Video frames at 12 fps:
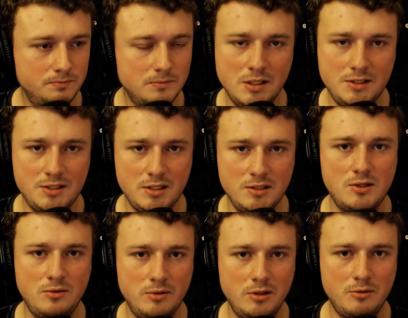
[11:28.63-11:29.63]
It's a
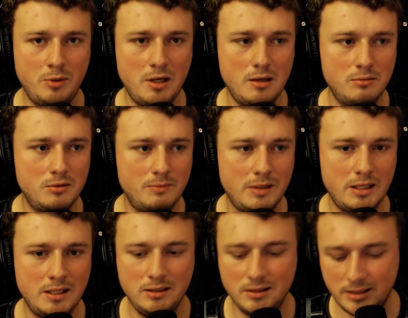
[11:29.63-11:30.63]
real problem,
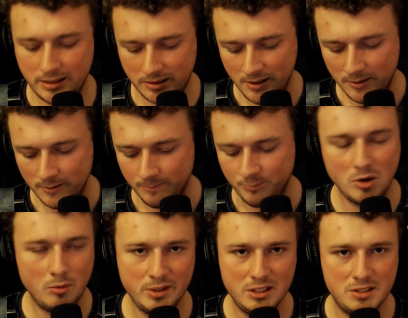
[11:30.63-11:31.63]
man. And, like,
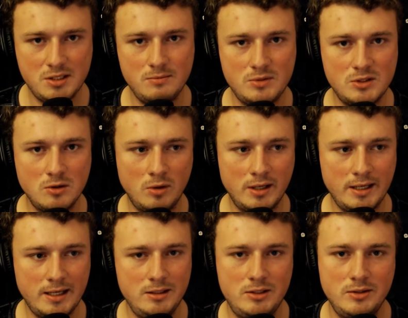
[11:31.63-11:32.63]
nobody seems to want to
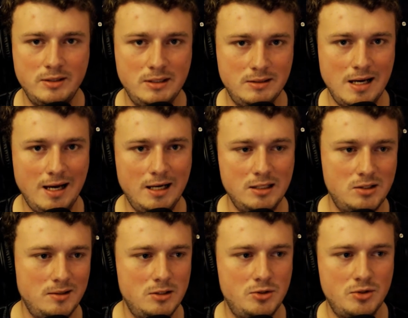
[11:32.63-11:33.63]

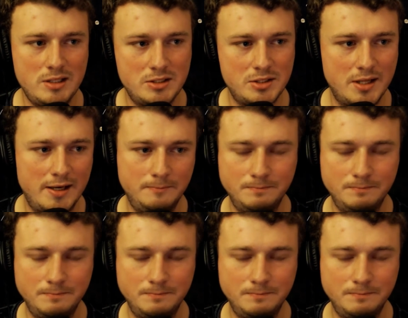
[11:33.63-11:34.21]
actually address that.